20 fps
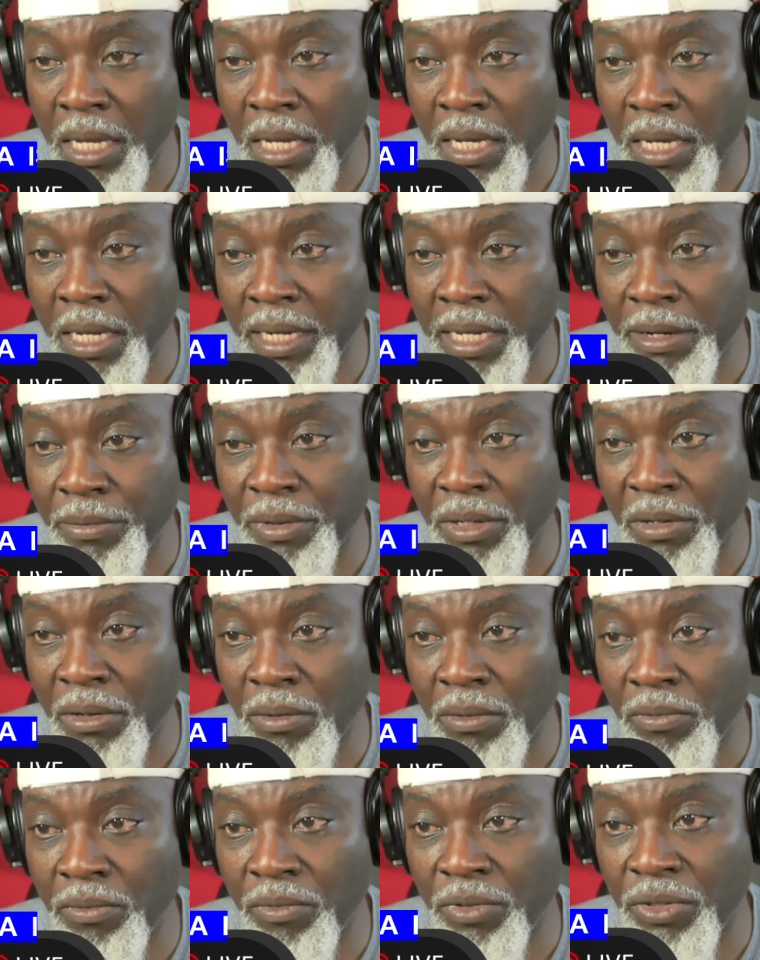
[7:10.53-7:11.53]
Here we go.
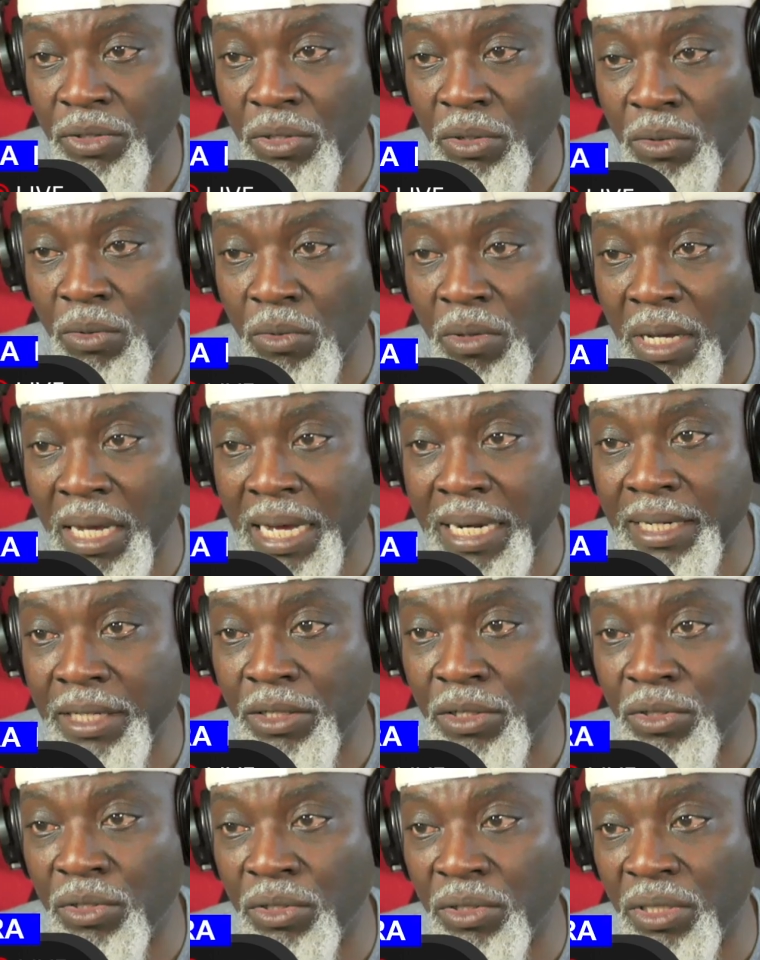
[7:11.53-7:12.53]
So I need you
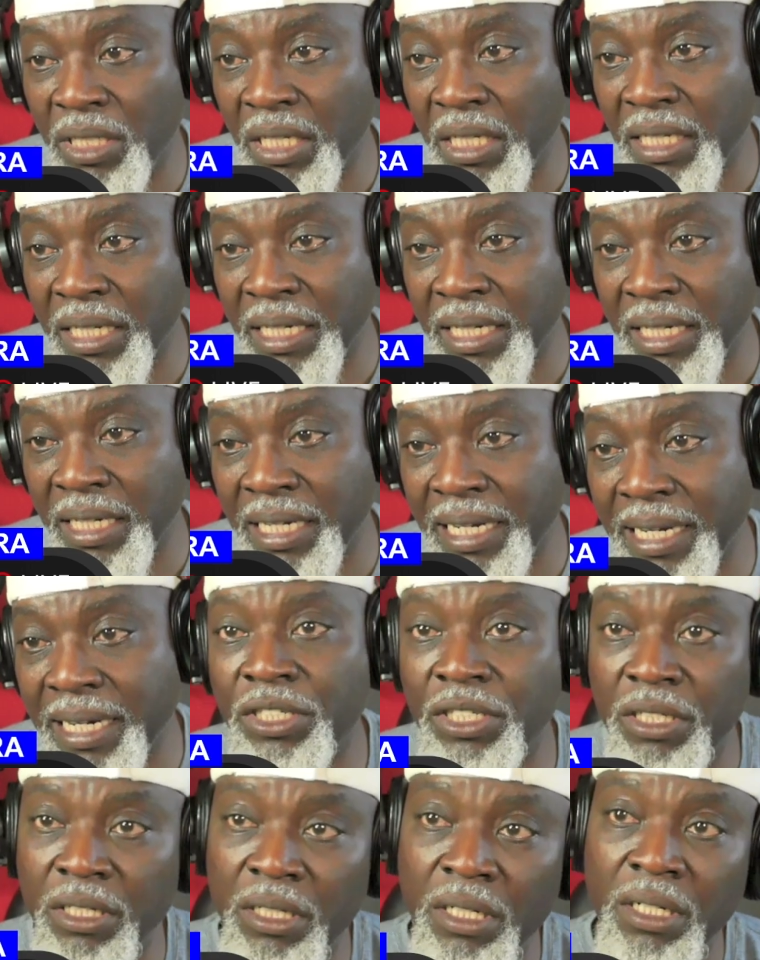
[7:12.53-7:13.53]
to see it in English.